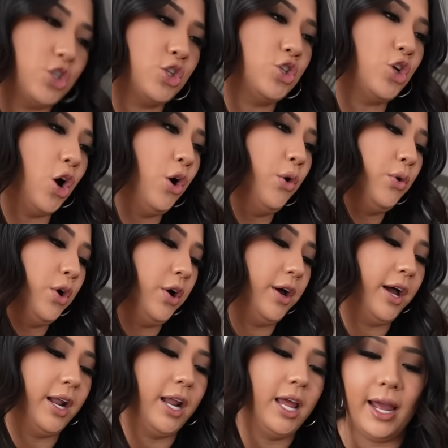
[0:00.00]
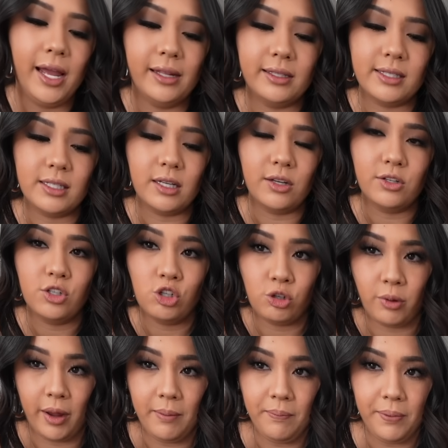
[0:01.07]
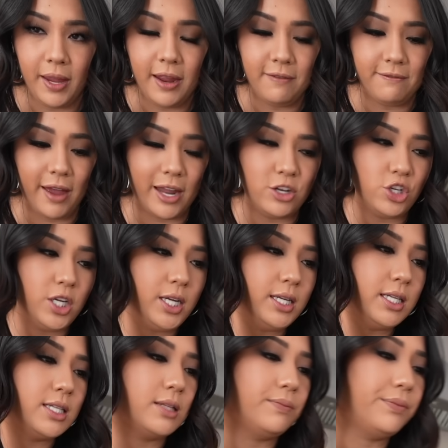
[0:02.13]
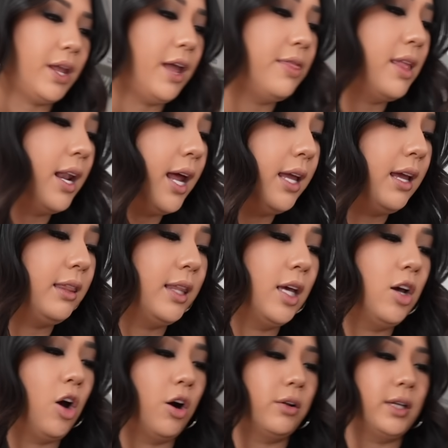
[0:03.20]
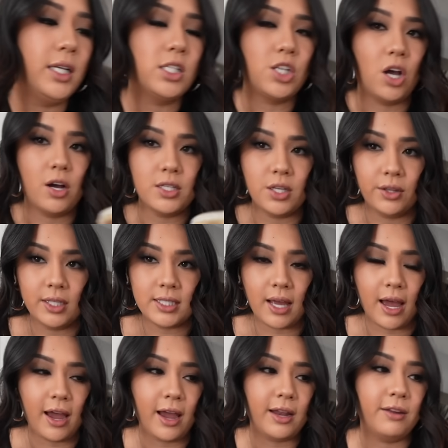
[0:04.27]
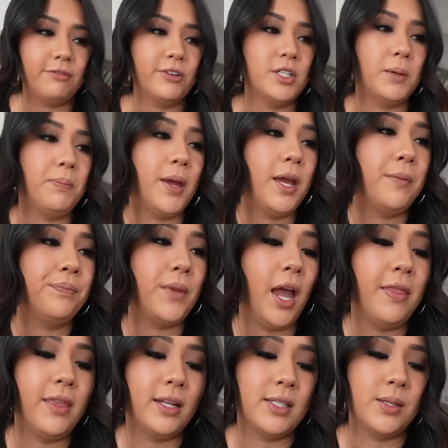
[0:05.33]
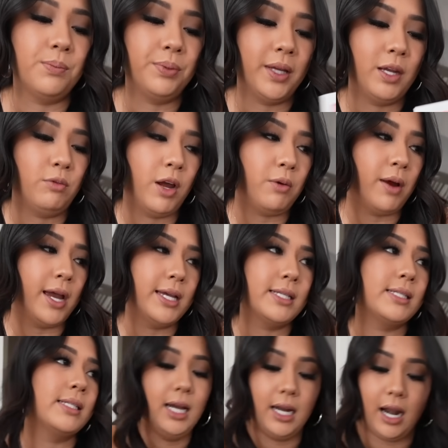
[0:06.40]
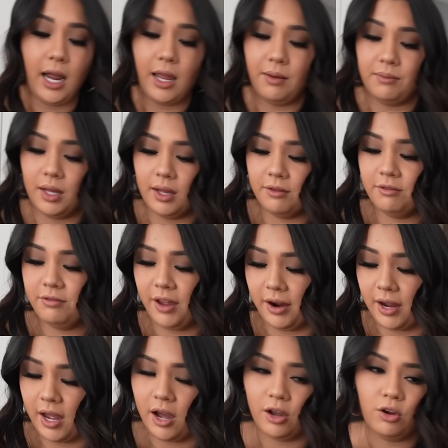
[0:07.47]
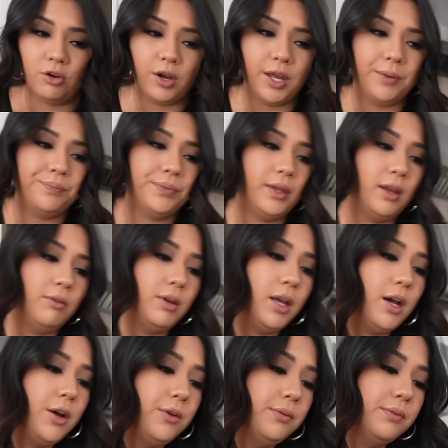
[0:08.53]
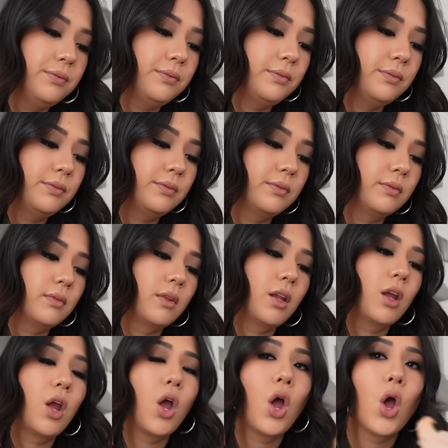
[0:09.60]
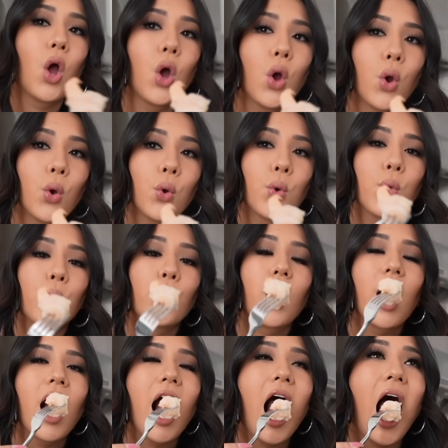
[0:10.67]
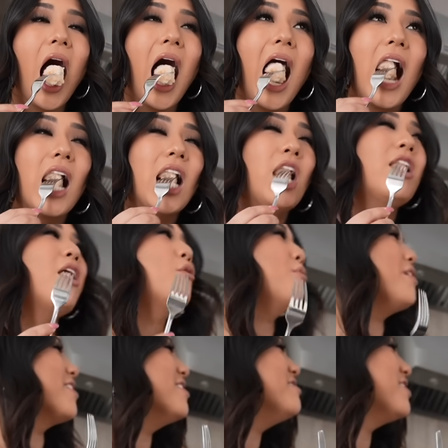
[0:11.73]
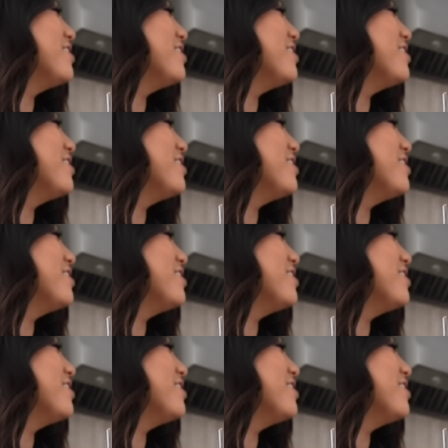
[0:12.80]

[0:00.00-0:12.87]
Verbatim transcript: so good. It's shrimp and veggies, and then I get the garlic sauce on the side for dipping, and then some plain white rice. And I am very hungry. Here we go. I walked past it the other day and I was like, oh my god, that's where it is. Oh yeah, where is